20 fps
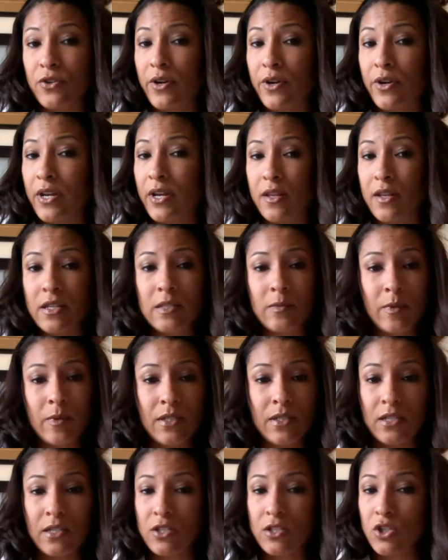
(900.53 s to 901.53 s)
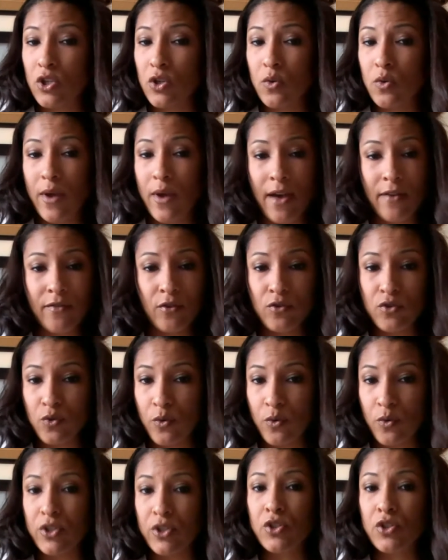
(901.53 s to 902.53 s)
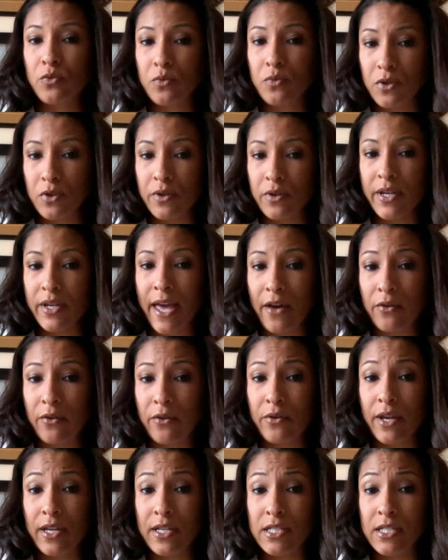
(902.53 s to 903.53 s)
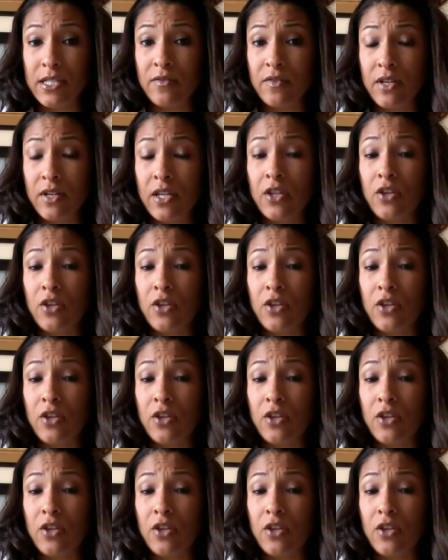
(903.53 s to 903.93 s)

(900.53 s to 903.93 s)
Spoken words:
And in this business, you have no choice. You will encounter negativity.